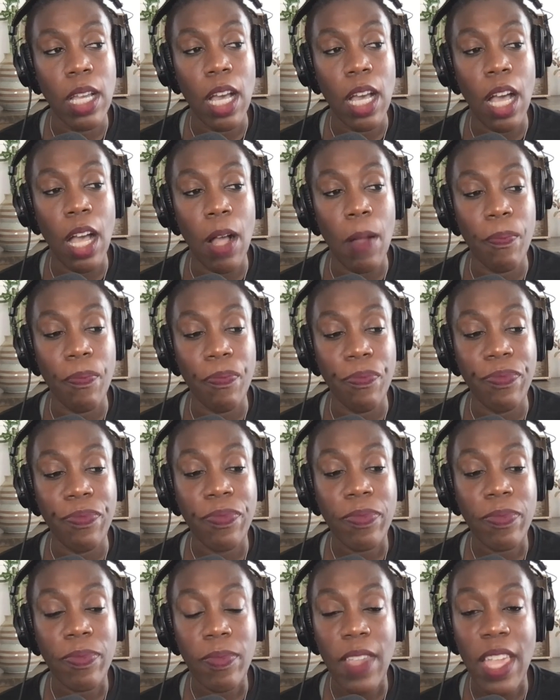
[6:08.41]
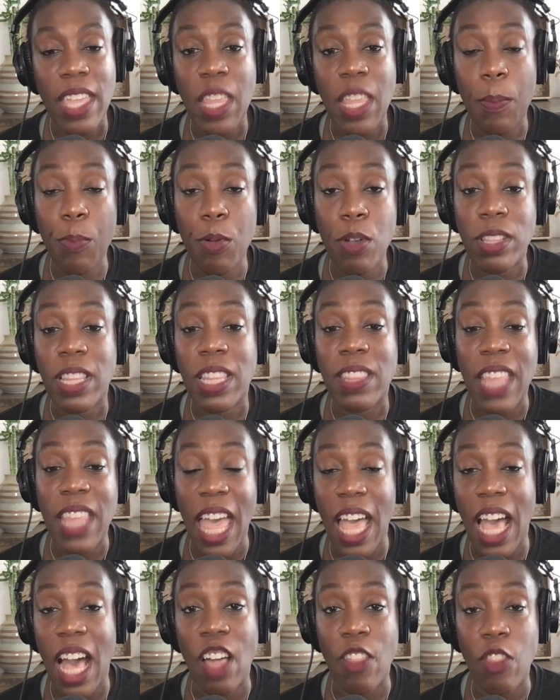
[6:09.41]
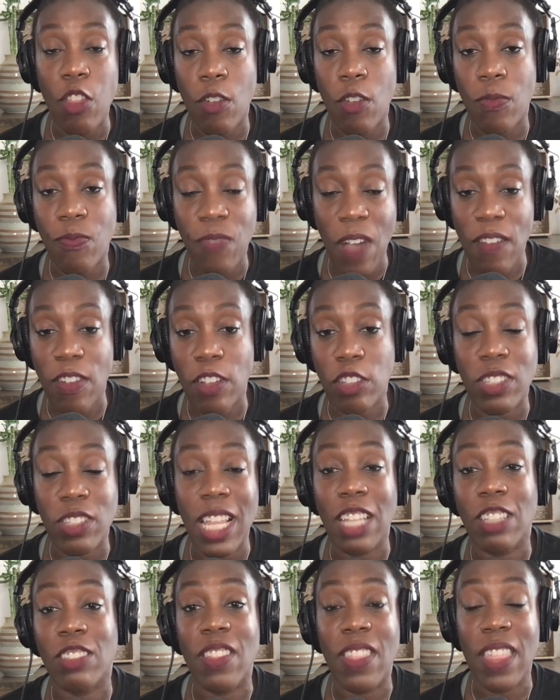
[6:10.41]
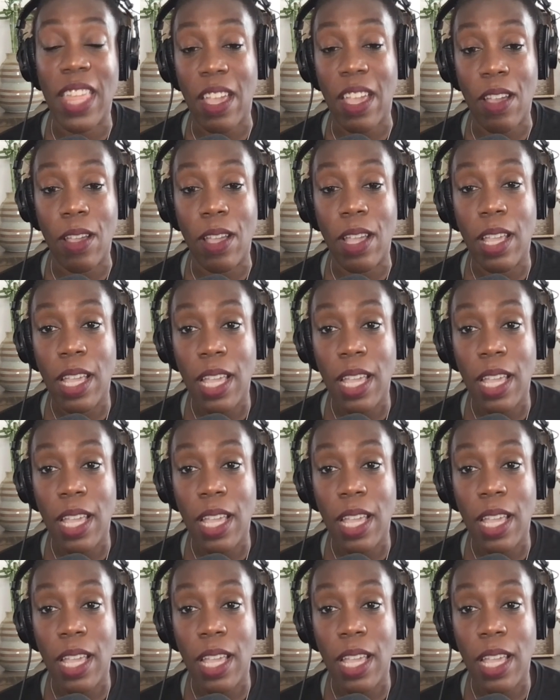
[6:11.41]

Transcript: And then put that other $500 there.